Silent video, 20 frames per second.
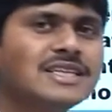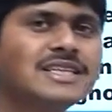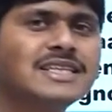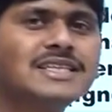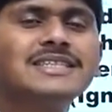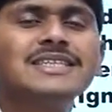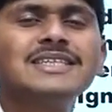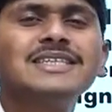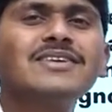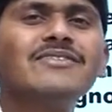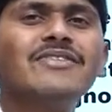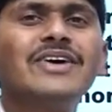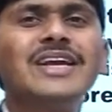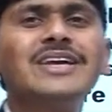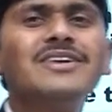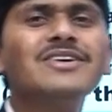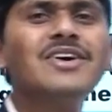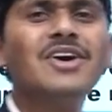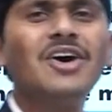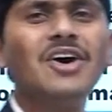this is a
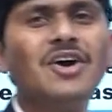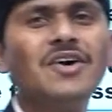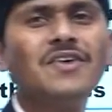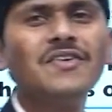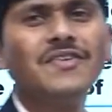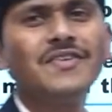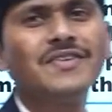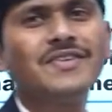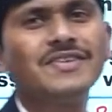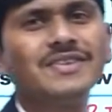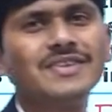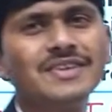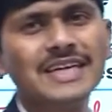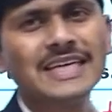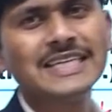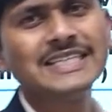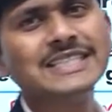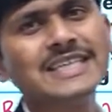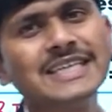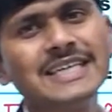value of
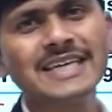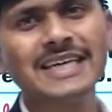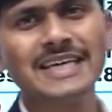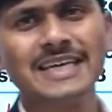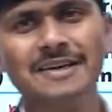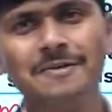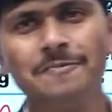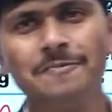tension T,